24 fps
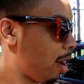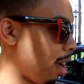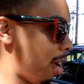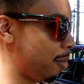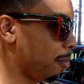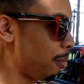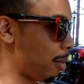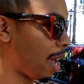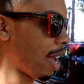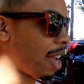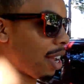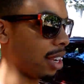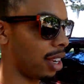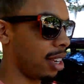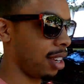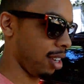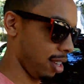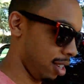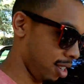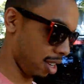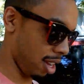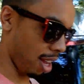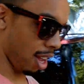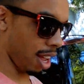I'm back.
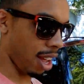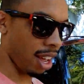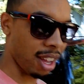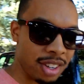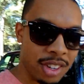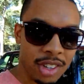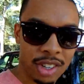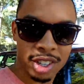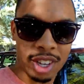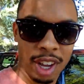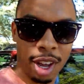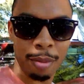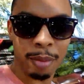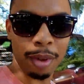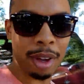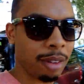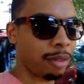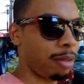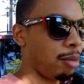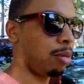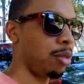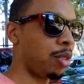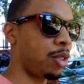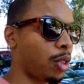I just got back
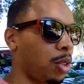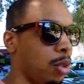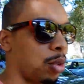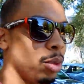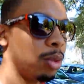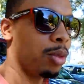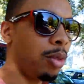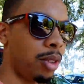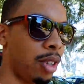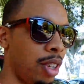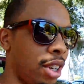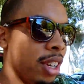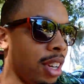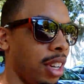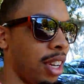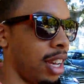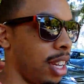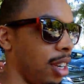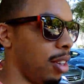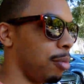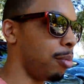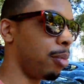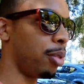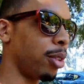from school,
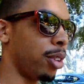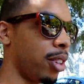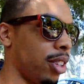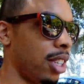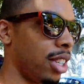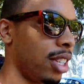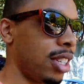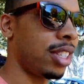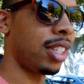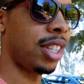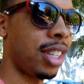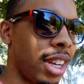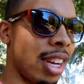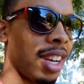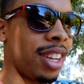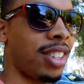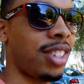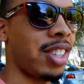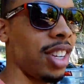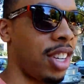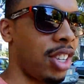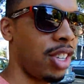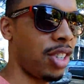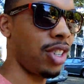had a brilliant TA
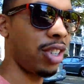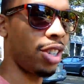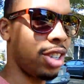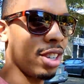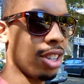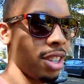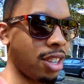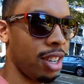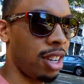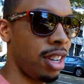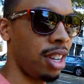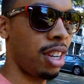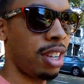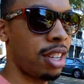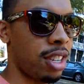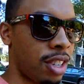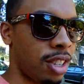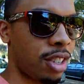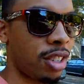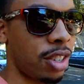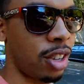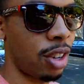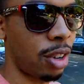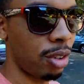session.
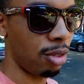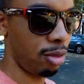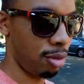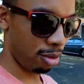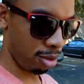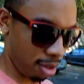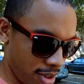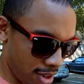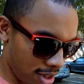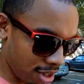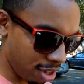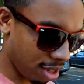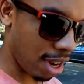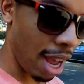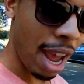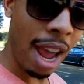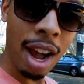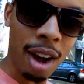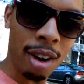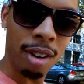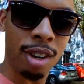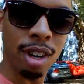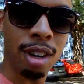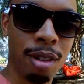So
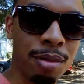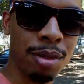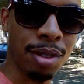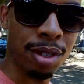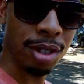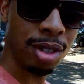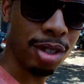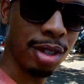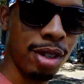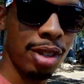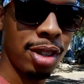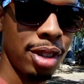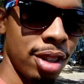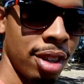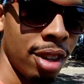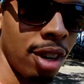now comes the